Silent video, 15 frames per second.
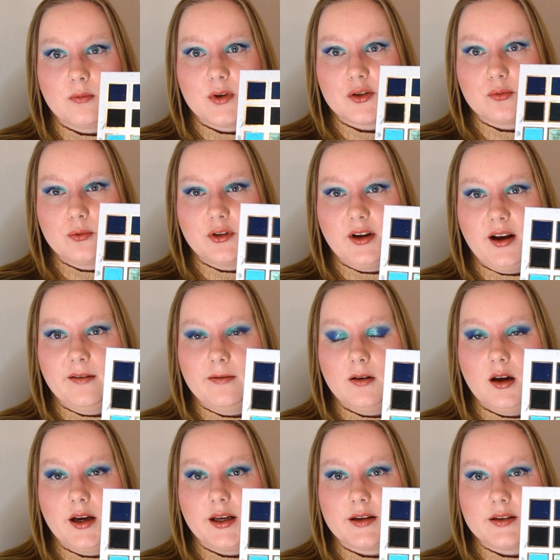which would have
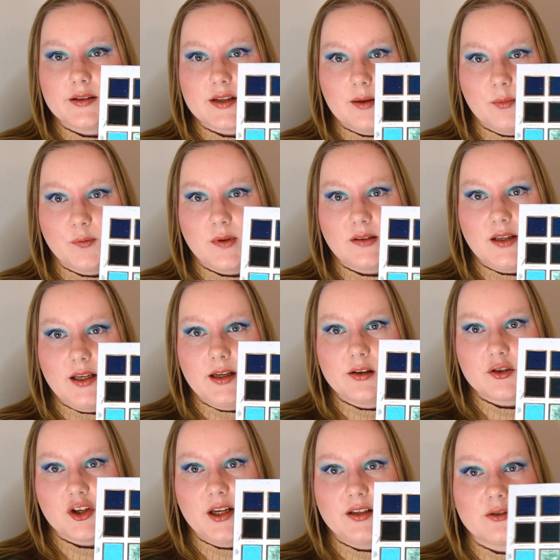like some of the teal
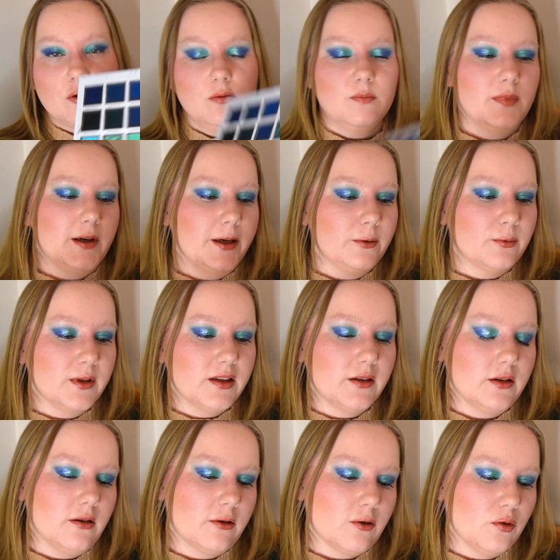shades combined with the
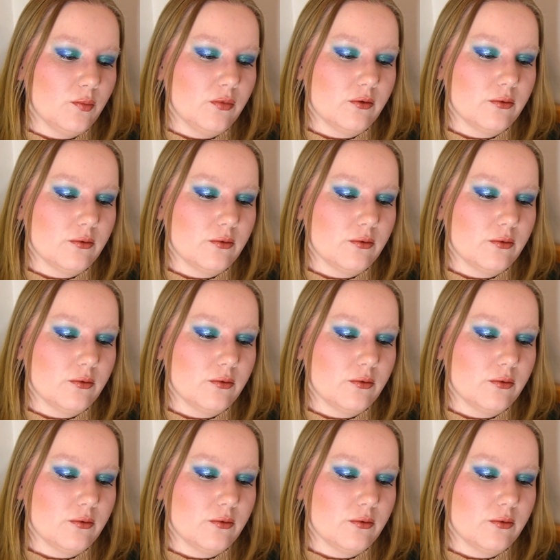darker